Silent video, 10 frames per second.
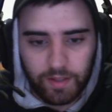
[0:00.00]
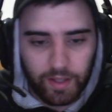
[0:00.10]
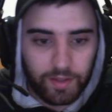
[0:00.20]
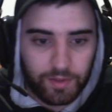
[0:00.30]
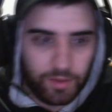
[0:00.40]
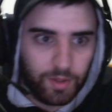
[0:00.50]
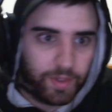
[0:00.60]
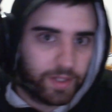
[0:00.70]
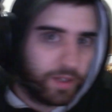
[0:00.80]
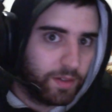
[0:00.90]
the other two are
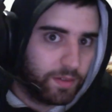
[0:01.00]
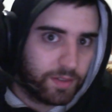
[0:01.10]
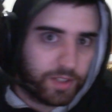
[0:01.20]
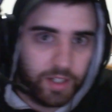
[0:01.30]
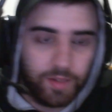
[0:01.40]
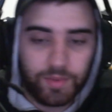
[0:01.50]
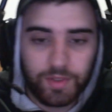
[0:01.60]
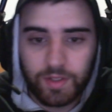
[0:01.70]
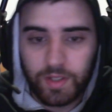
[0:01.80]
already going on champs.